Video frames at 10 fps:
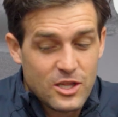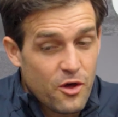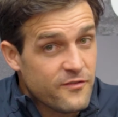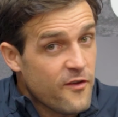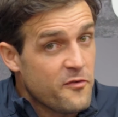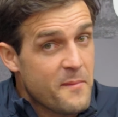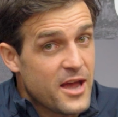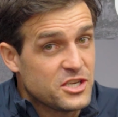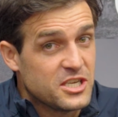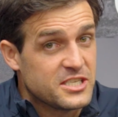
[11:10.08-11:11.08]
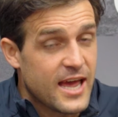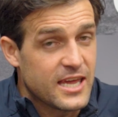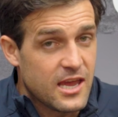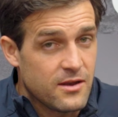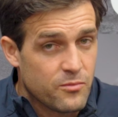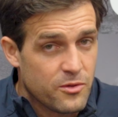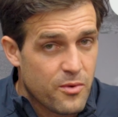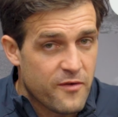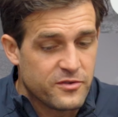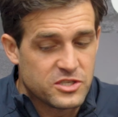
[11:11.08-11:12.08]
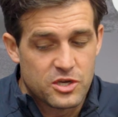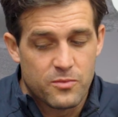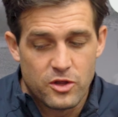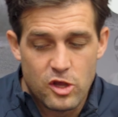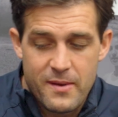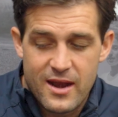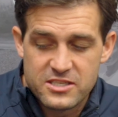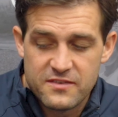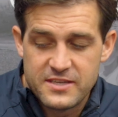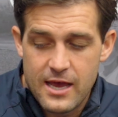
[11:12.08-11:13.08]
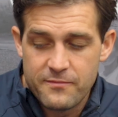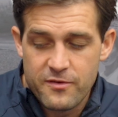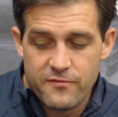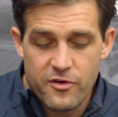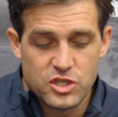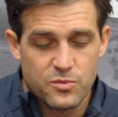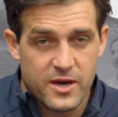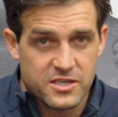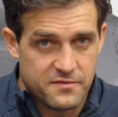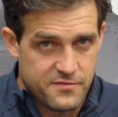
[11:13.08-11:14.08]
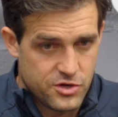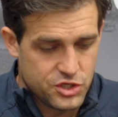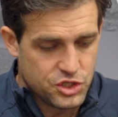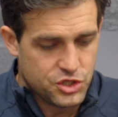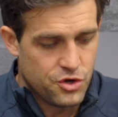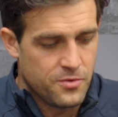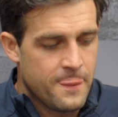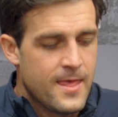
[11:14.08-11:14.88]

a lot of information to take in with reference to what New Balance have done from version 1 to version 2.